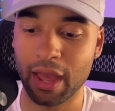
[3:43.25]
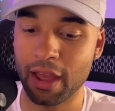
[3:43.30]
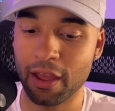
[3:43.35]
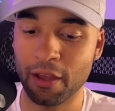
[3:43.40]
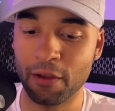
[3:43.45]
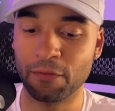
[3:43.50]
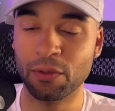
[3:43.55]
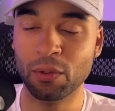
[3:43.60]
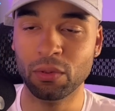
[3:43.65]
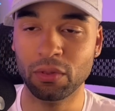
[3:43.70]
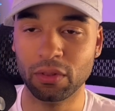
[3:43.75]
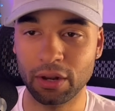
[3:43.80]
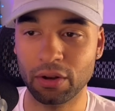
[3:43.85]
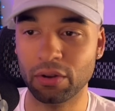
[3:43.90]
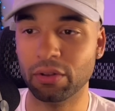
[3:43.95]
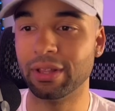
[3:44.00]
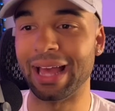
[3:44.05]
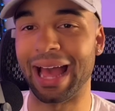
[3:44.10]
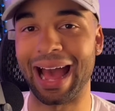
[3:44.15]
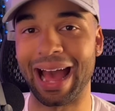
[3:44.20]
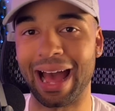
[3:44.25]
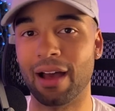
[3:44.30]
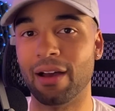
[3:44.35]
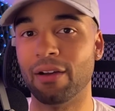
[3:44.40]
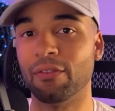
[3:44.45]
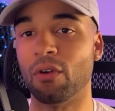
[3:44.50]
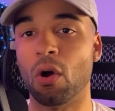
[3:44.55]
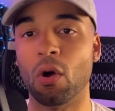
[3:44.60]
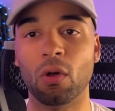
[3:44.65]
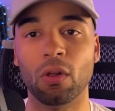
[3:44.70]
If you literally
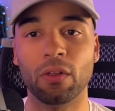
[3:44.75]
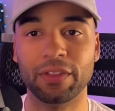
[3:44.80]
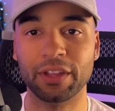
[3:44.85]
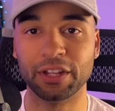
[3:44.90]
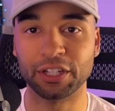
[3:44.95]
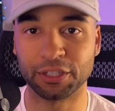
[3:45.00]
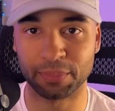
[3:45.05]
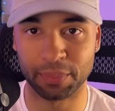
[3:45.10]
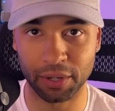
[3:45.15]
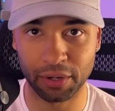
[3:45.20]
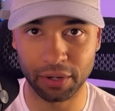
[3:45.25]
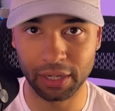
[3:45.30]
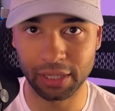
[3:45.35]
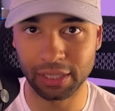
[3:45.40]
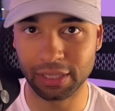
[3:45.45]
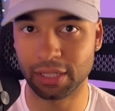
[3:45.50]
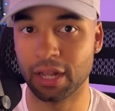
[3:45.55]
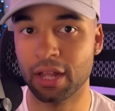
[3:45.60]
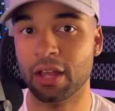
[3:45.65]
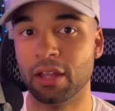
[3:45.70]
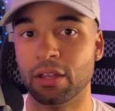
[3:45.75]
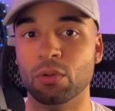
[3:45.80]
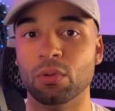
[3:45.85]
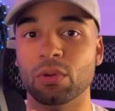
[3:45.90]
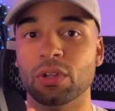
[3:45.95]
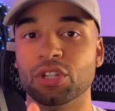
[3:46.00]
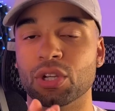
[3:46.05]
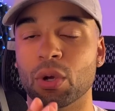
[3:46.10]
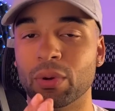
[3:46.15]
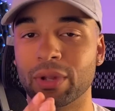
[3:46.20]
have all of the experience, you
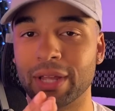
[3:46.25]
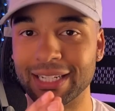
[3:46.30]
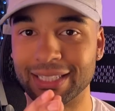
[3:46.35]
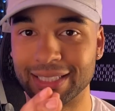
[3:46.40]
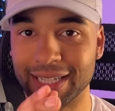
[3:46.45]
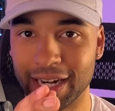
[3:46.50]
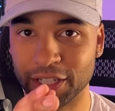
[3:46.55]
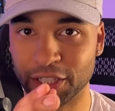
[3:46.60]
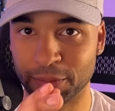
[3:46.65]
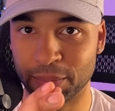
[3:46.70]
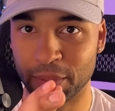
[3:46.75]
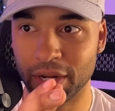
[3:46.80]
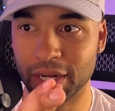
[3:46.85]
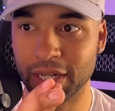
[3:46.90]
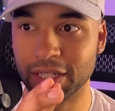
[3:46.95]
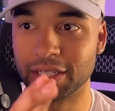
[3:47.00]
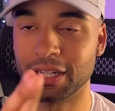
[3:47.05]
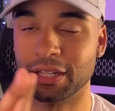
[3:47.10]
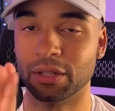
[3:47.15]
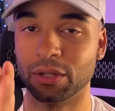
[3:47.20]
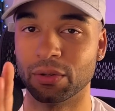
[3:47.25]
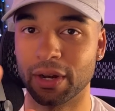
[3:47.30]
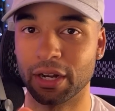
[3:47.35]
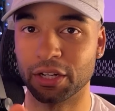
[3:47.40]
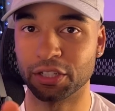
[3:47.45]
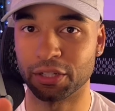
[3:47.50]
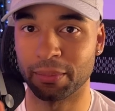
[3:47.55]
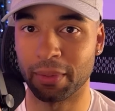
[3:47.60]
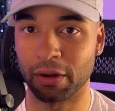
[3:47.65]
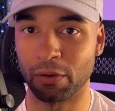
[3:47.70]
showcase that experience in the
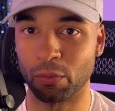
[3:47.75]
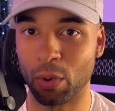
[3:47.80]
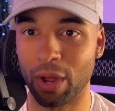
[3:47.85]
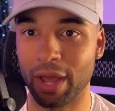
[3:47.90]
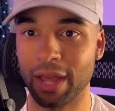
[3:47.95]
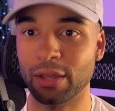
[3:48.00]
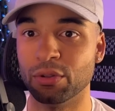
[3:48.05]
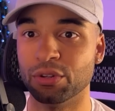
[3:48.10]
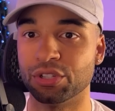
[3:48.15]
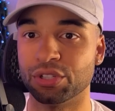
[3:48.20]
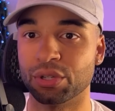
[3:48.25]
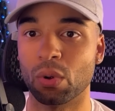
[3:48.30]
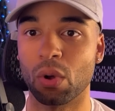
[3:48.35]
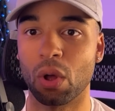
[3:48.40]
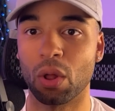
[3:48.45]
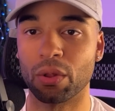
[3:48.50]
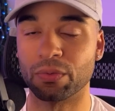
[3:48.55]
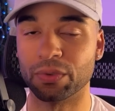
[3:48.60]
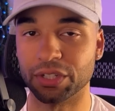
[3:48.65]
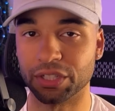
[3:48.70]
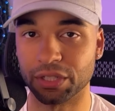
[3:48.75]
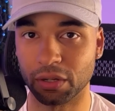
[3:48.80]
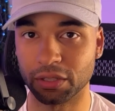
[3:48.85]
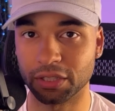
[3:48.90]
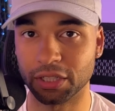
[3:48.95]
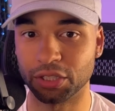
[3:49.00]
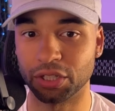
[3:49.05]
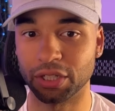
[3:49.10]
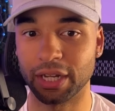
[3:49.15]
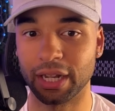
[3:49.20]
greatest amount of way, you show all the results
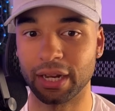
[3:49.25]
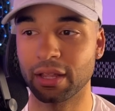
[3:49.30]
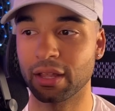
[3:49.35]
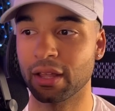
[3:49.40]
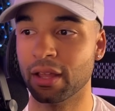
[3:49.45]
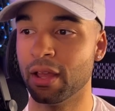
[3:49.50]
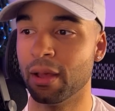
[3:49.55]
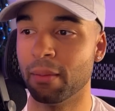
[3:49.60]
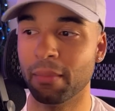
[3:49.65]
that you're getting,